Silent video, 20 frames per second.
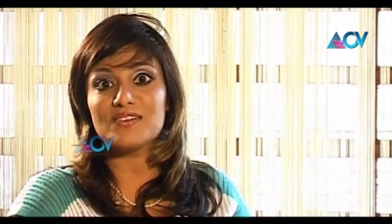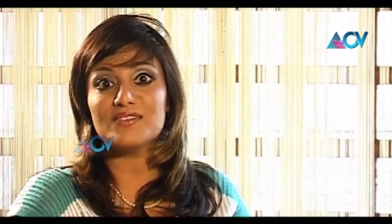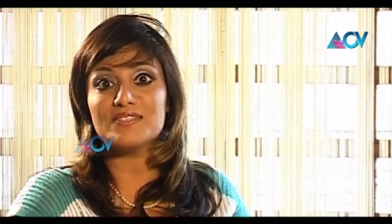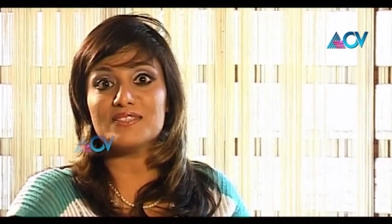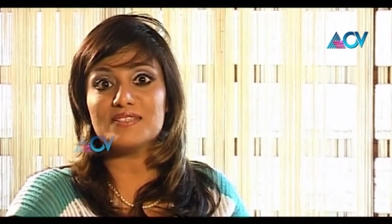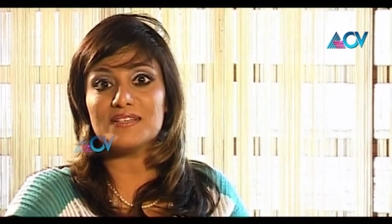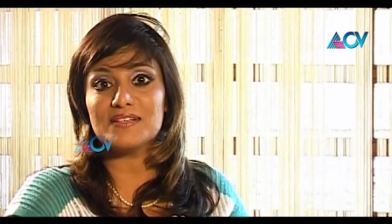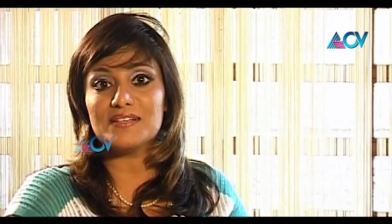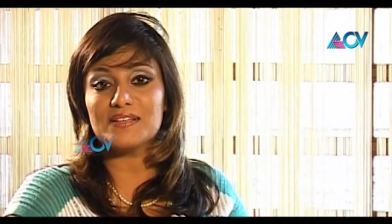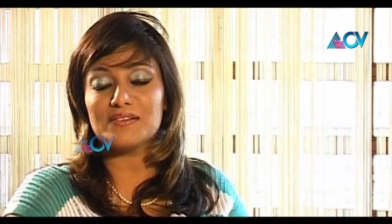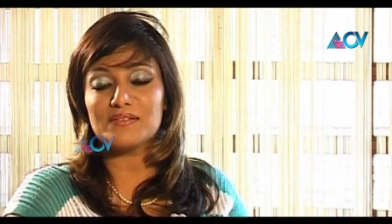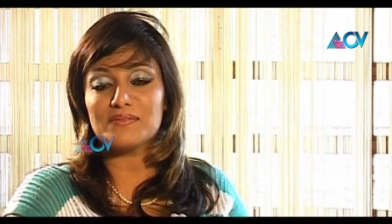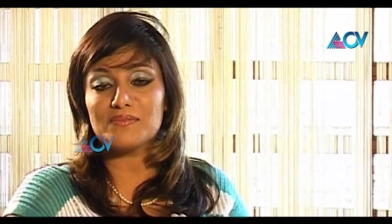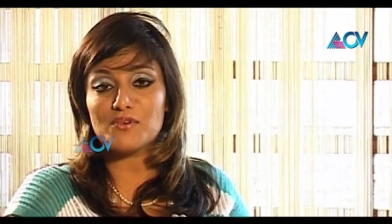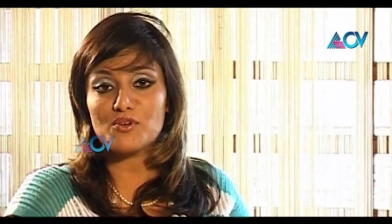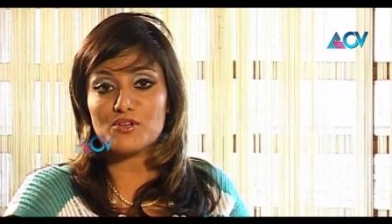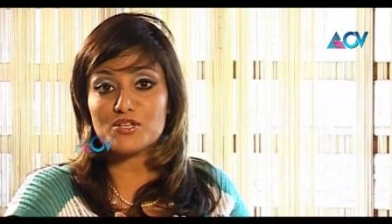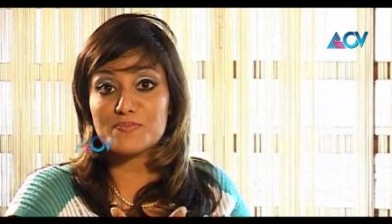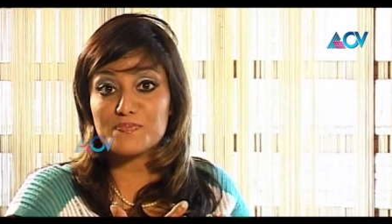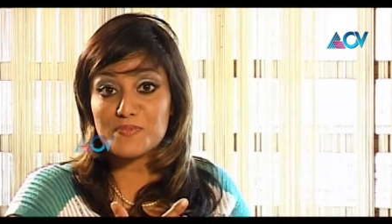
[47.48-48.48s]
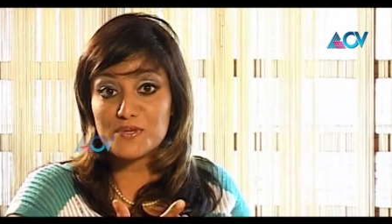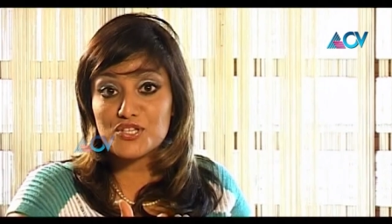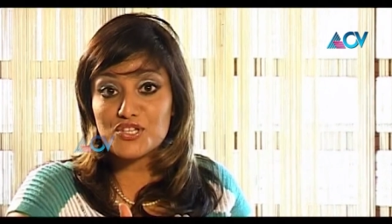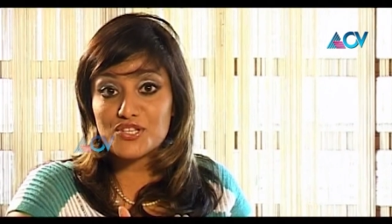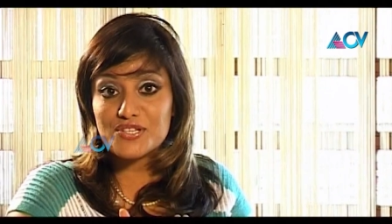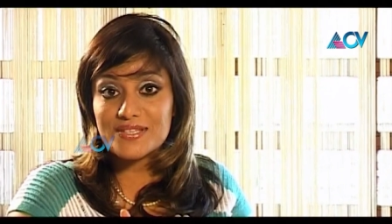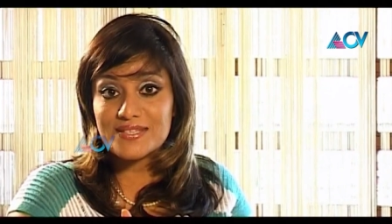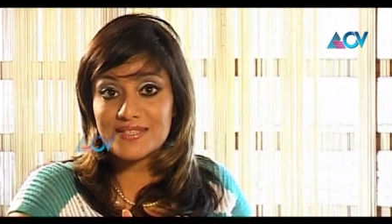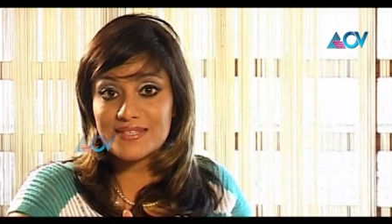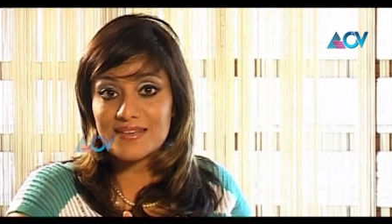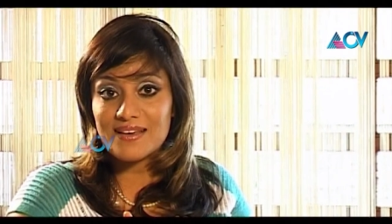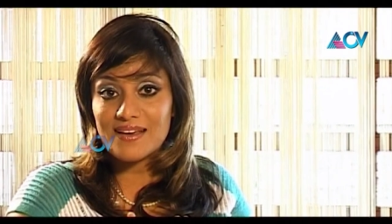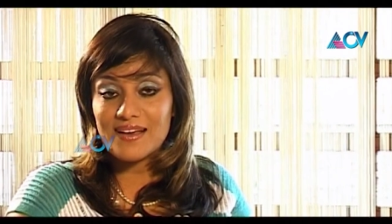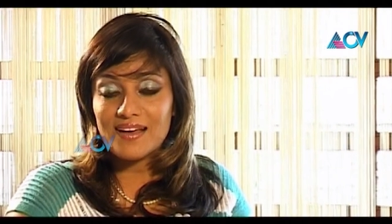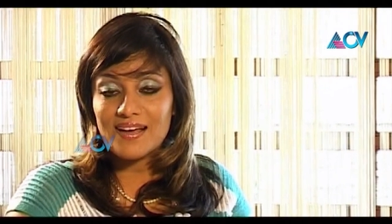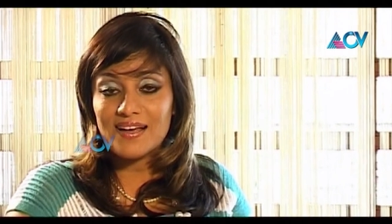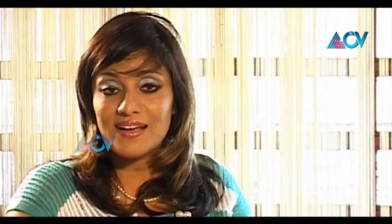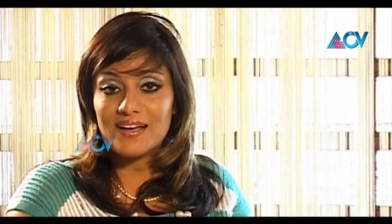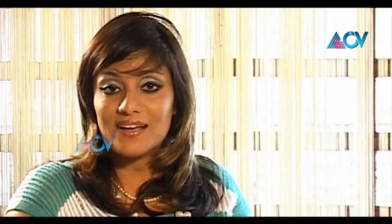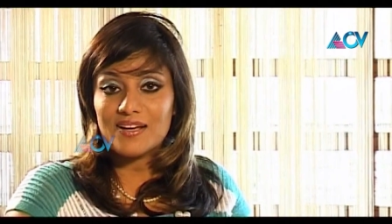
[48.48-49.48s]
uh, auspicious
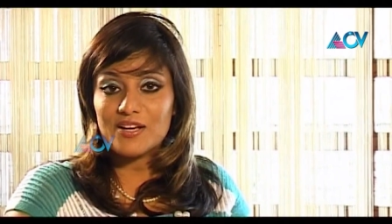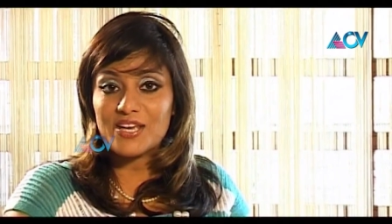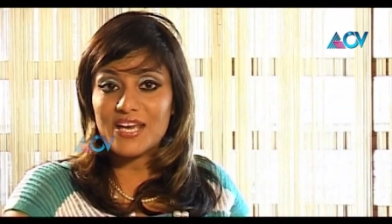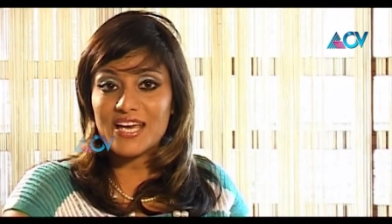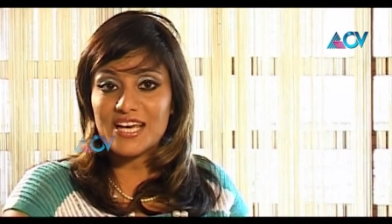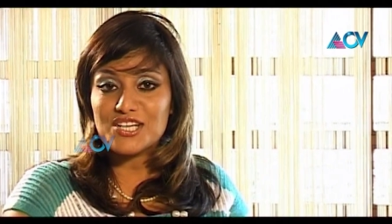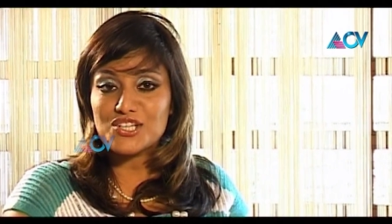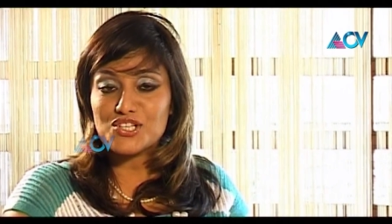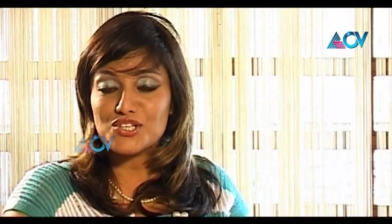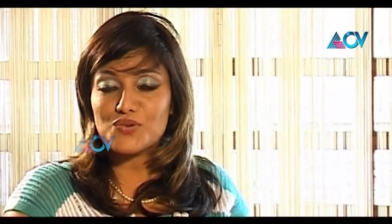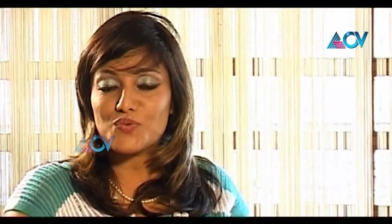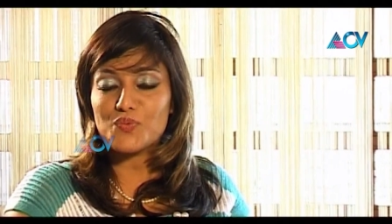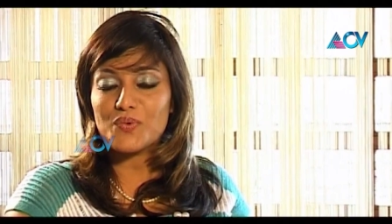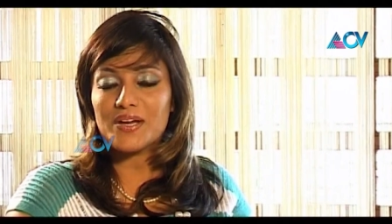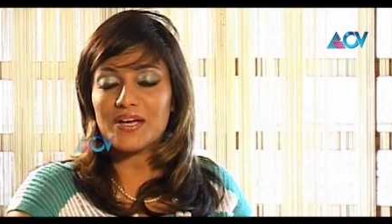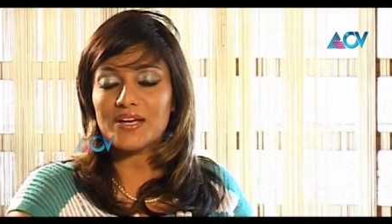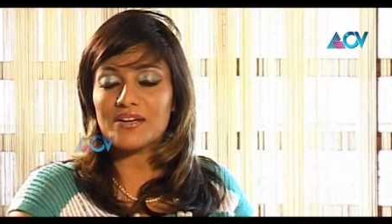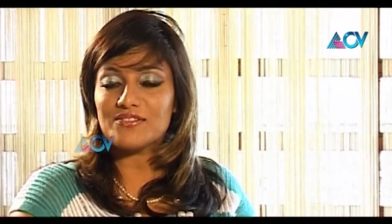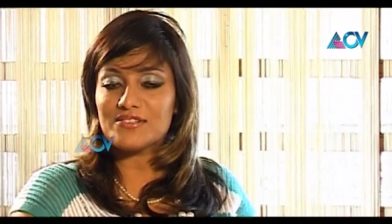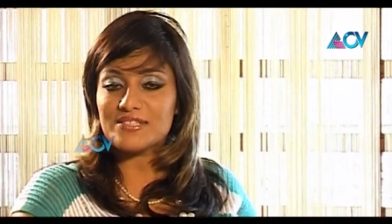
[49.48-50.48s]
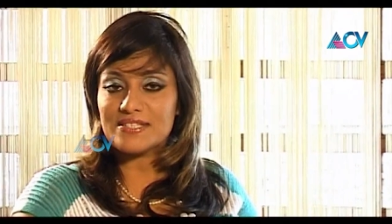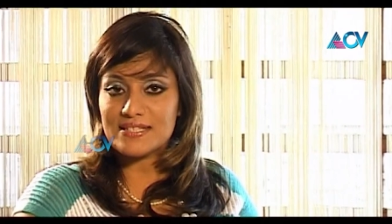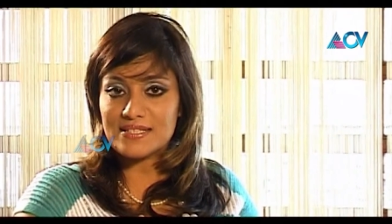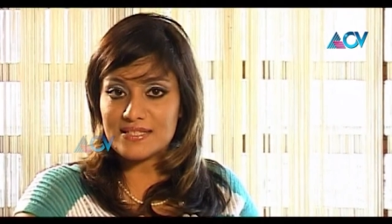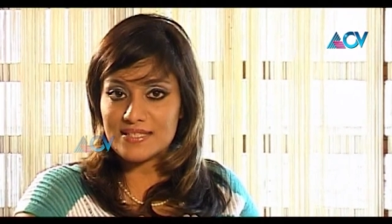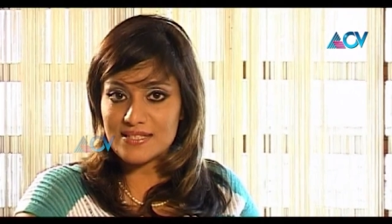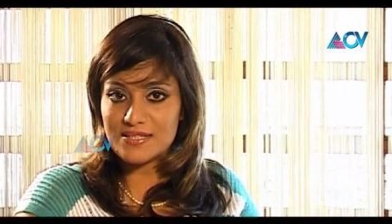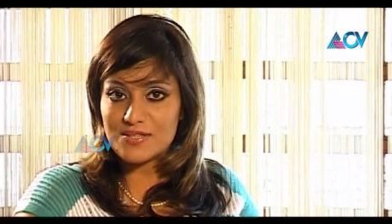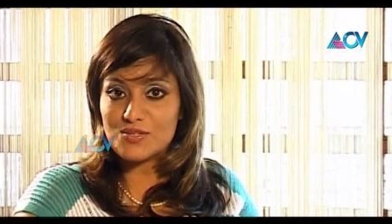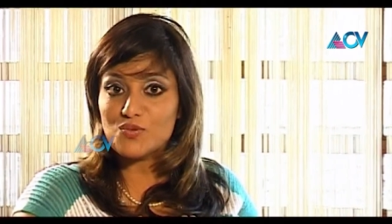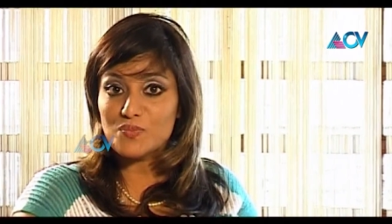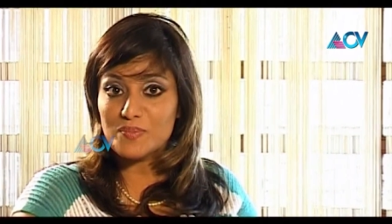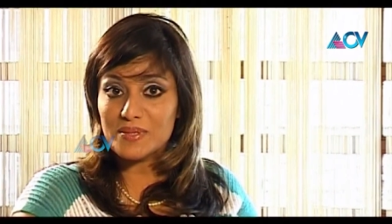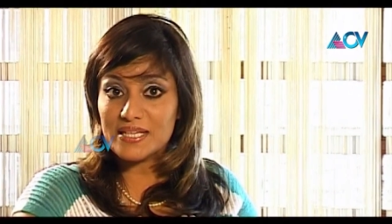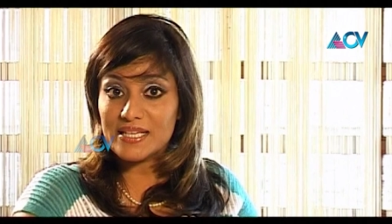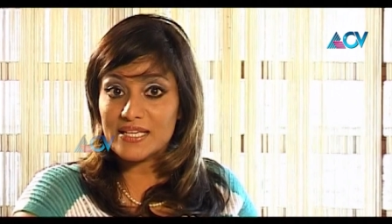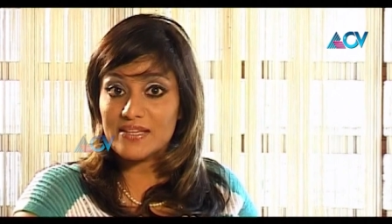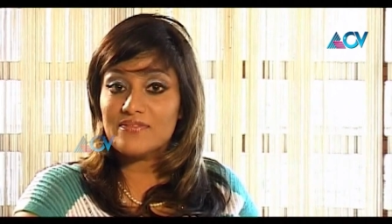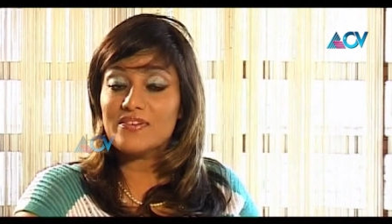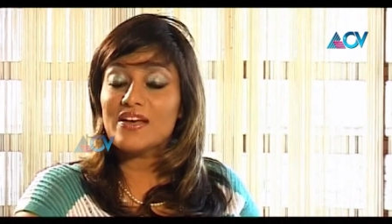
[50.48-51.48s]
occasion where Christians do
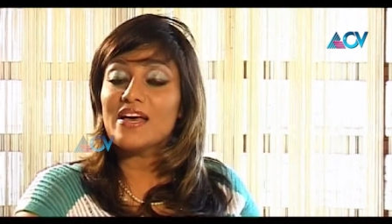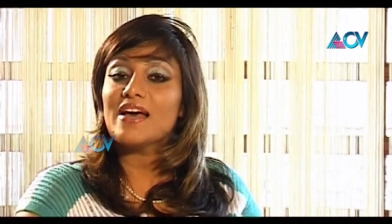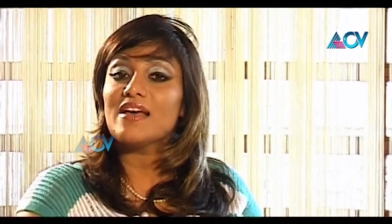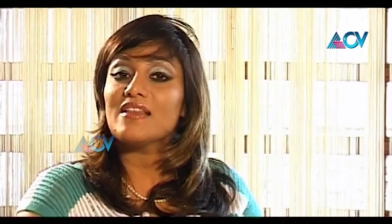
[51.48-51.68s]
believe